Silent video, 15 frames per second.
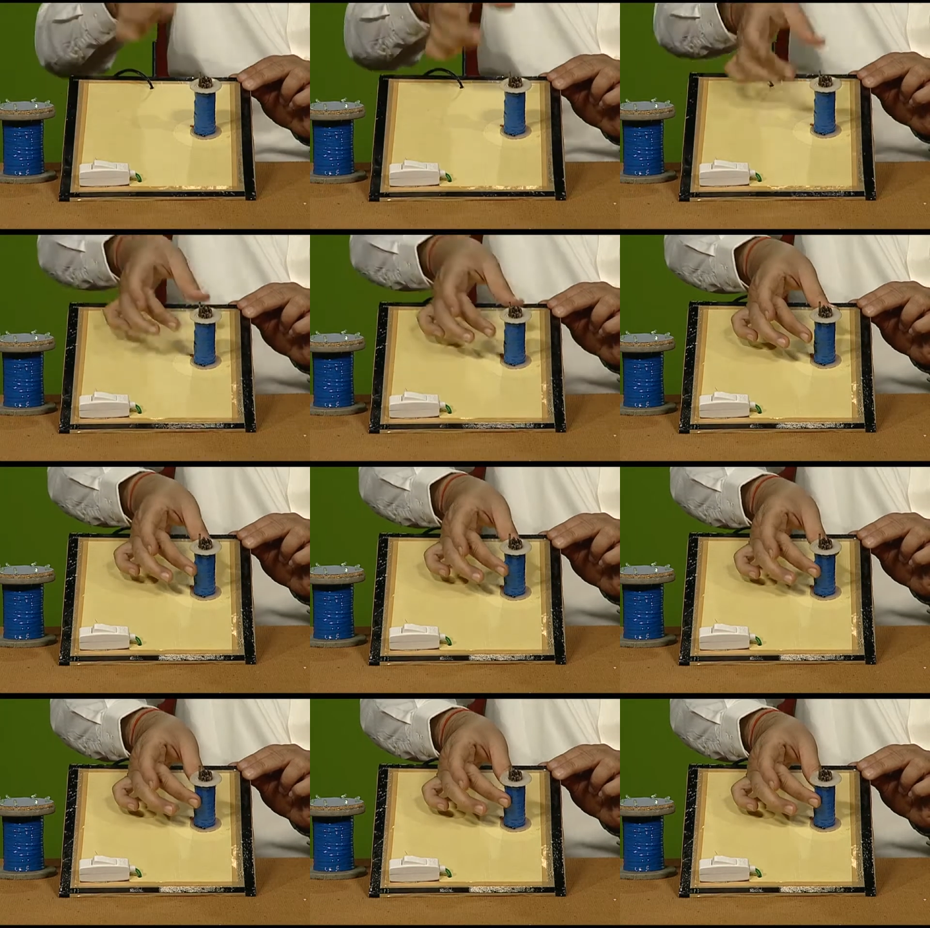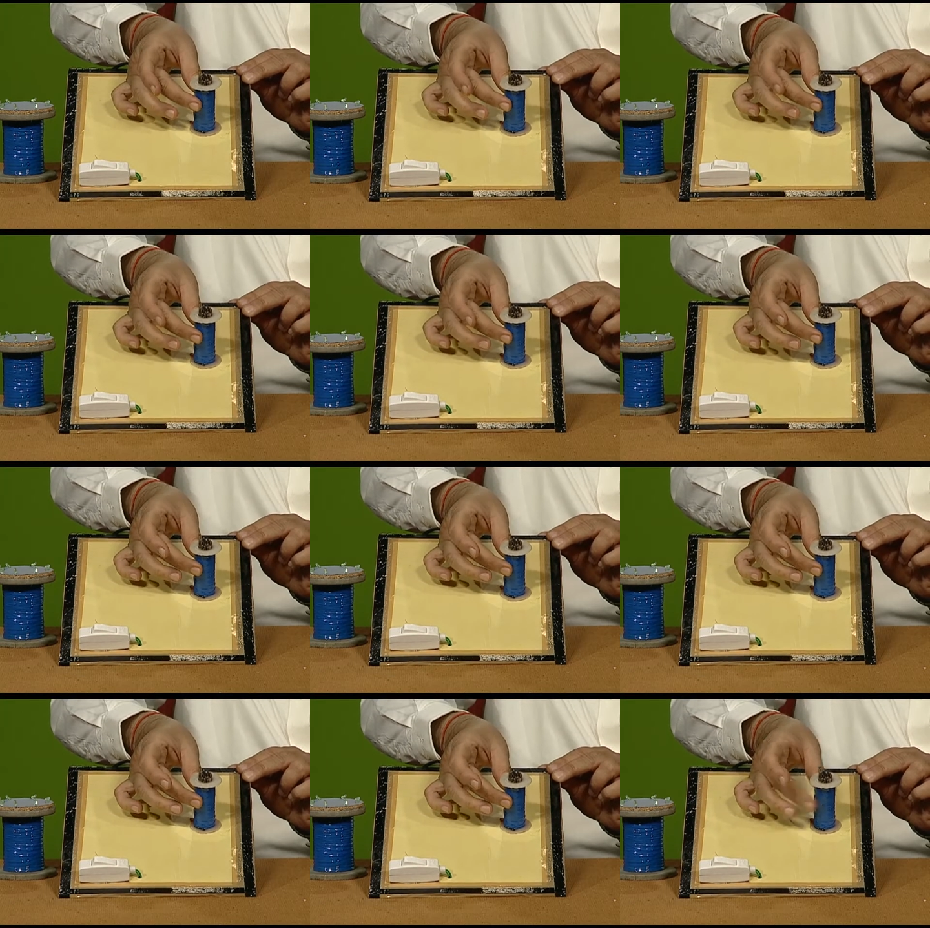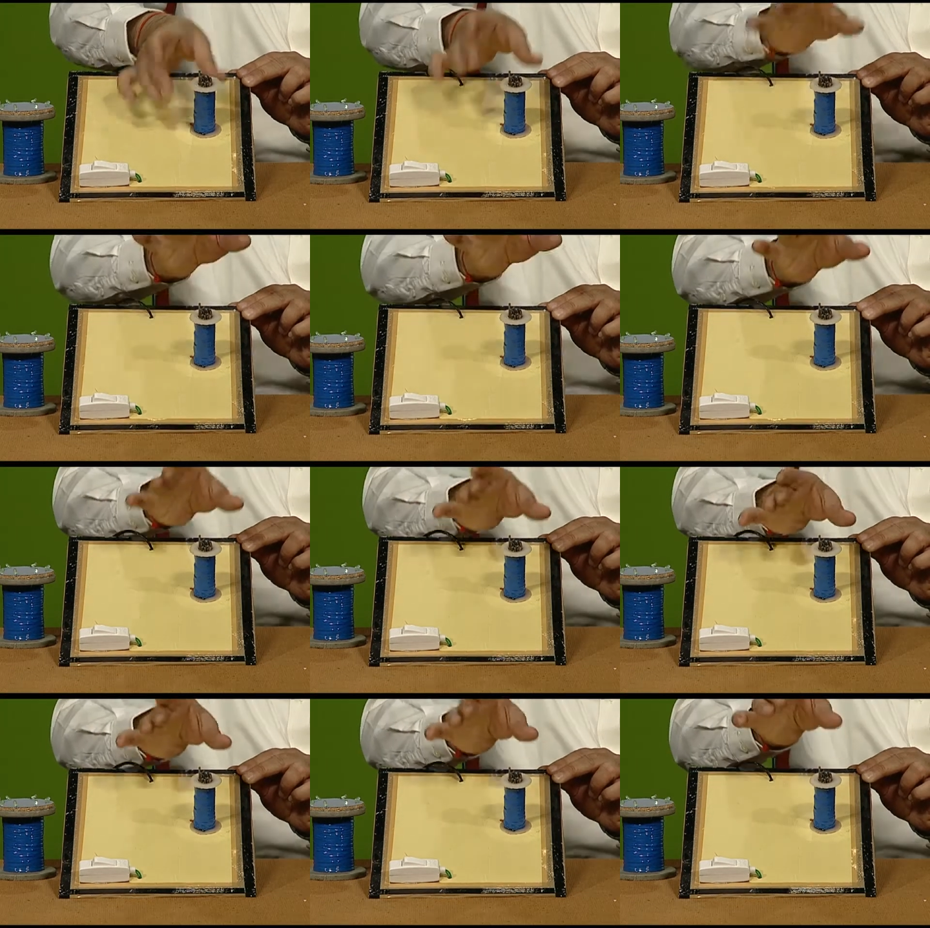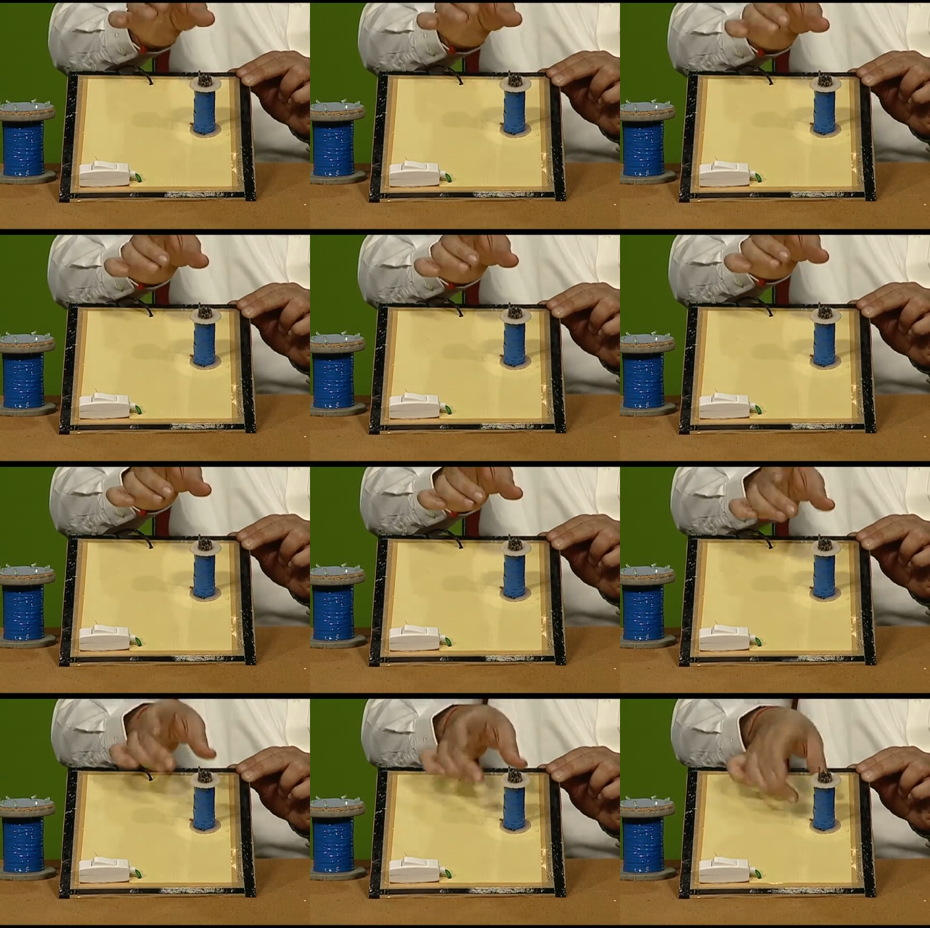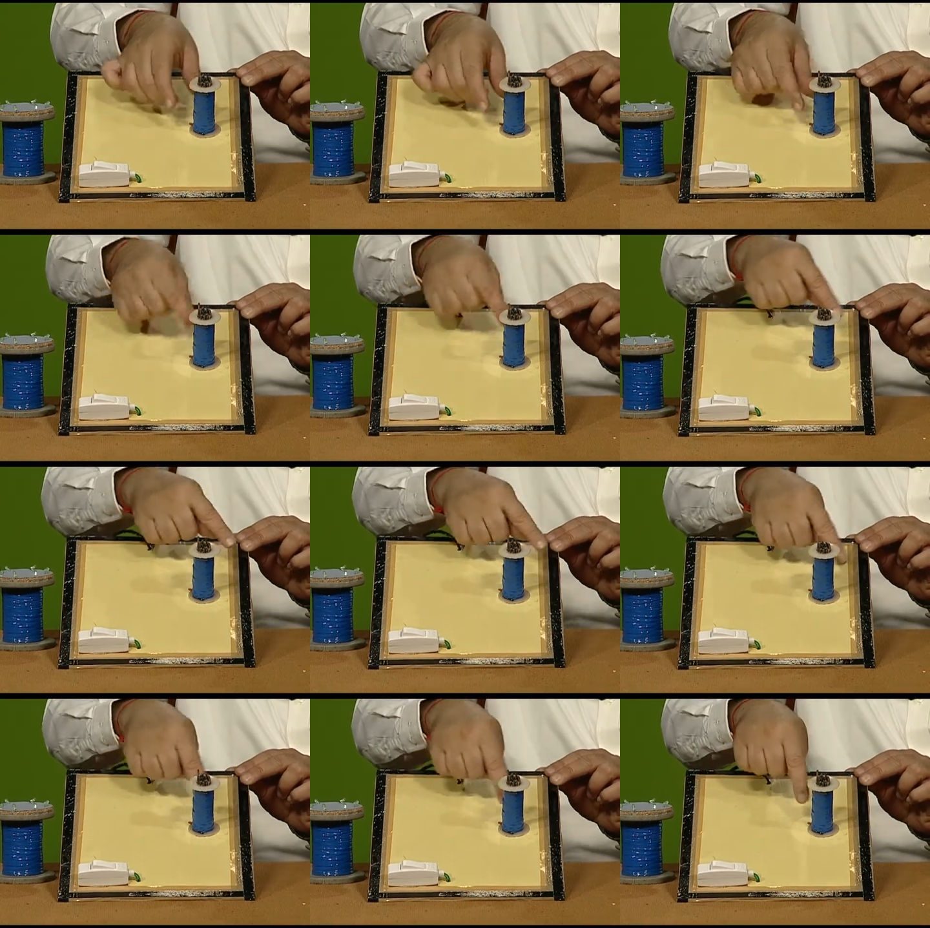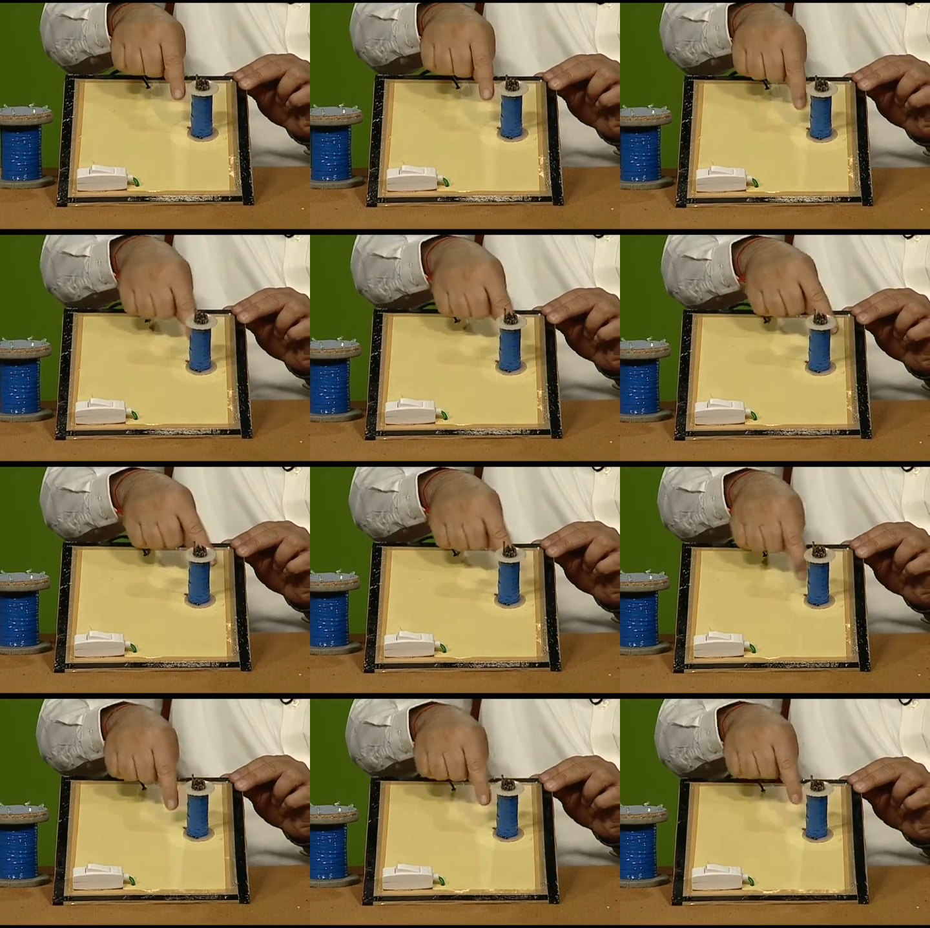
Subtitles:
(no speaker visible)